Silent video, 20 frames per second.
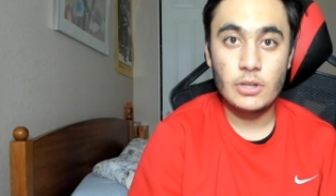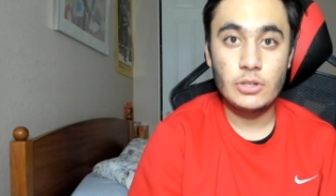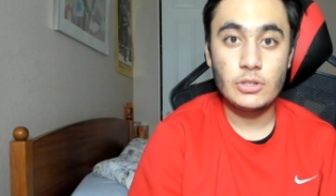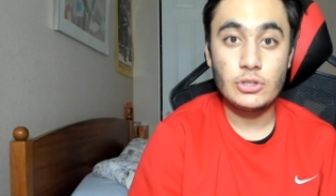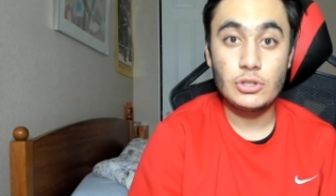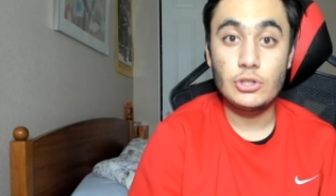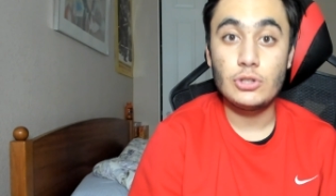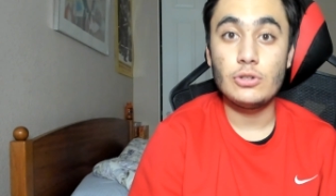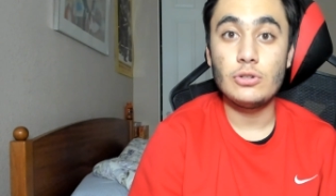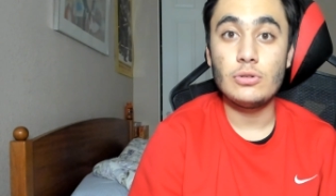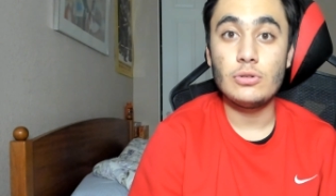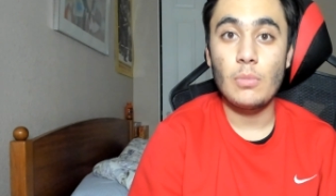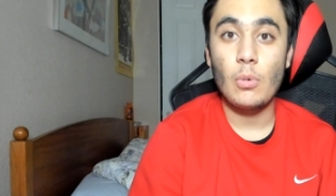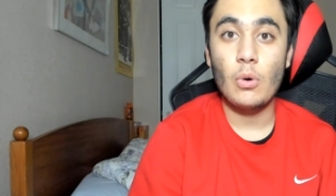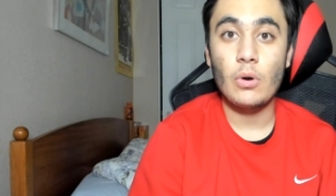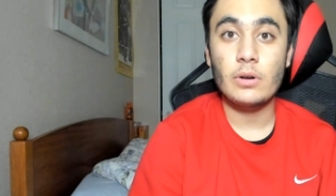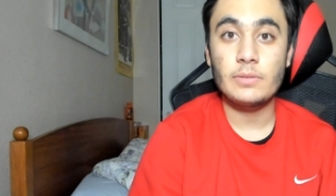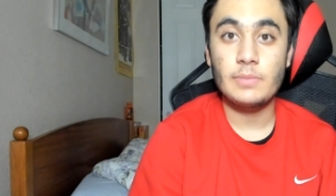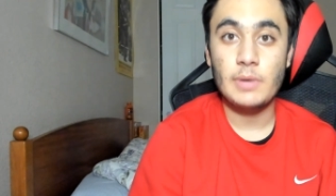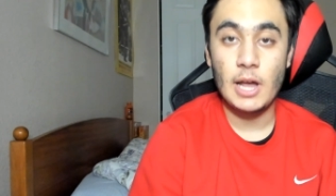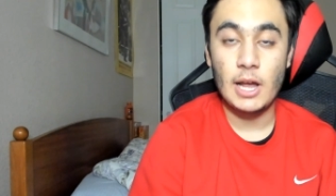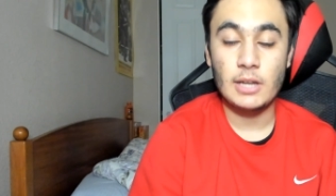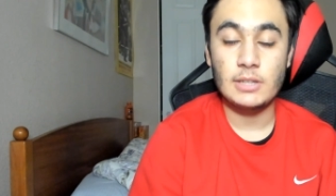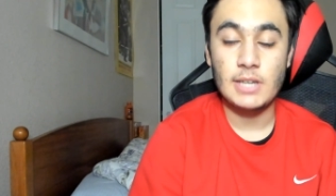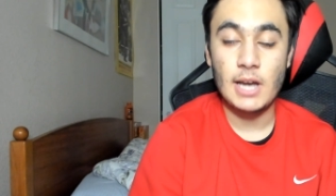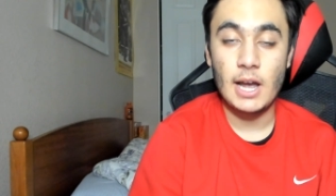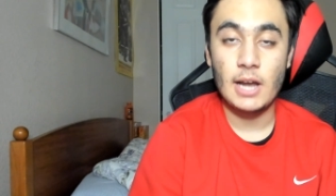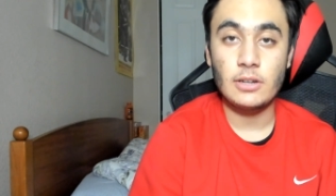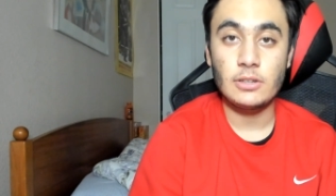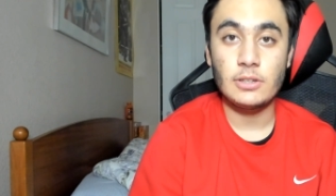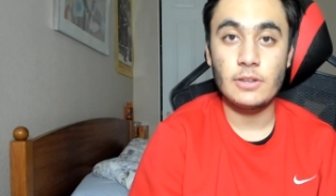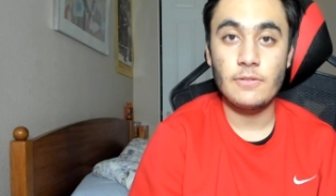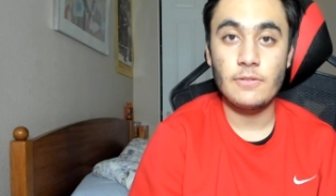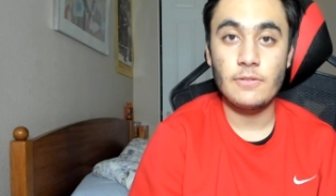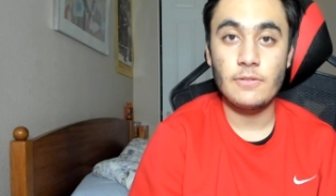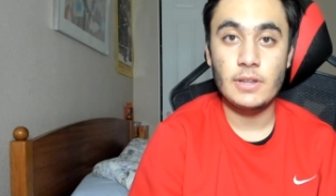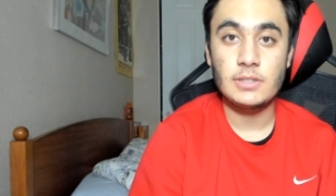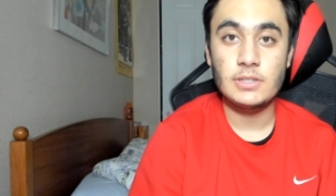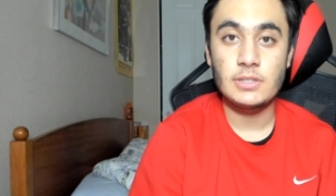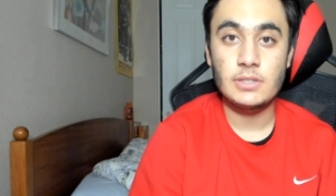two more t- title
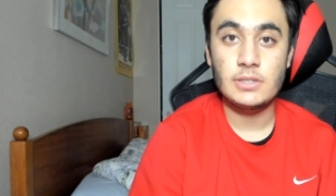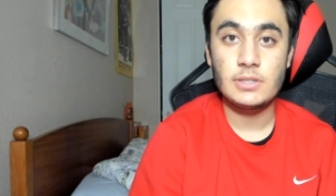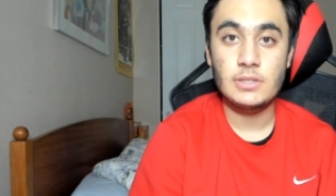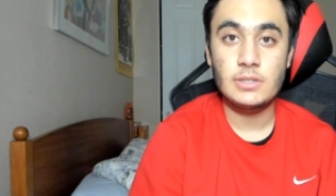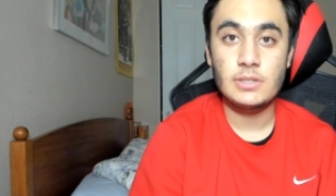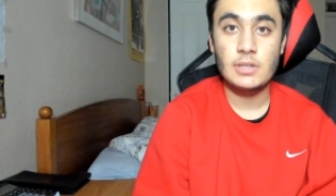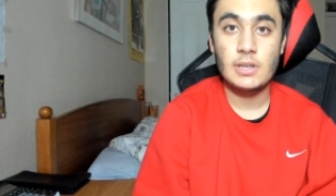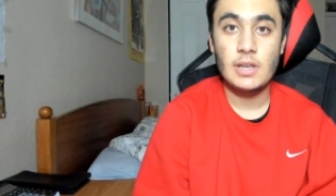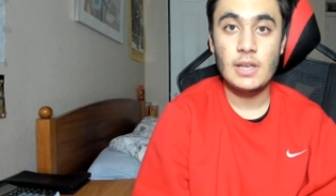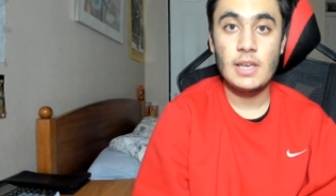defenses